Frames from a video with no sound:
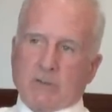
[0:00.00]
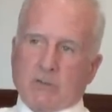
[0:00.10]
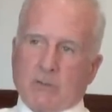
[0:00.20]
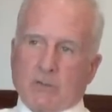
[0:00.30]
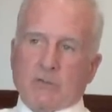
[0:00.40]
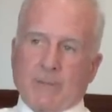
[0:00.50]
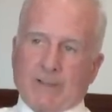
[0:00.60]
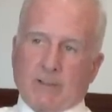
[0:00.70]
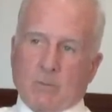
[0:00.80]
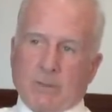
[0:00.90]
to those
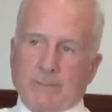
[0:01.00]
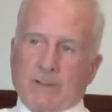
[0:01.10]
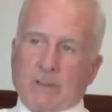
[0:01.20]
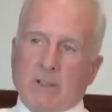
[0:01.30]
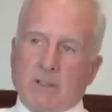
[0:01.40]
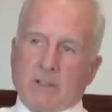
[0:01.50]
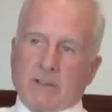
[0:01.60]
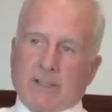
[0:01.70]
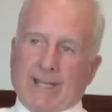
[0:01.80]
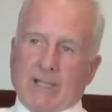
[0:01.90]
men and women
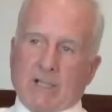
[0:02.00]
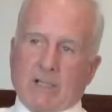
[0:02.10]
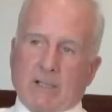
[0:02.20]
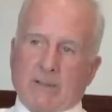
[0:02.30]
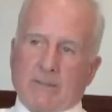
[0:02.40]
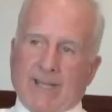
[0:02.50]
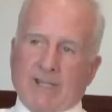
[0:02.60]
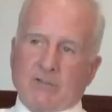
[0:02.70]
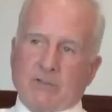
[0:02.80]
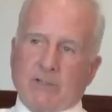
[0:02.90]
that
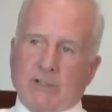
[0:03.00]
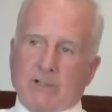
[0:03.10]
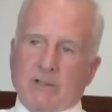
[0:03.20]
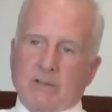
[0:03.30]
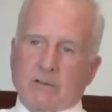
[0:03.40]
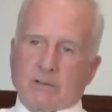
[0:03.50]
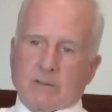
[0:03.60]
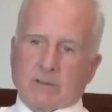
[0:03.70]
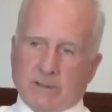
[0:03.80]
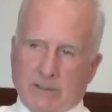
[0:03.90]
as their
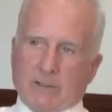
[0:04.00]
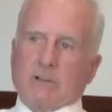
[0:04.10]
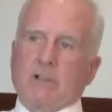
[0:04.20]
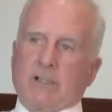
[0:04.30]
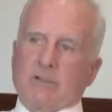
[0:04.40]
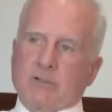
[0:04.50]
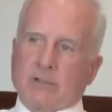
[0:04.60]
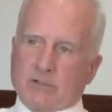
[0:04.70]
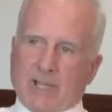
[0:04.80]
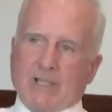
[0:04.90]
leader, as an
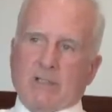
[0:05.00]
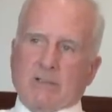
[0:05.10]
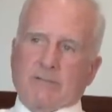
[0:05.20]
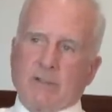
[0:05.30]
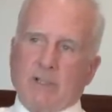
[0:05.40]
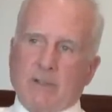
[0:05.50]
executive,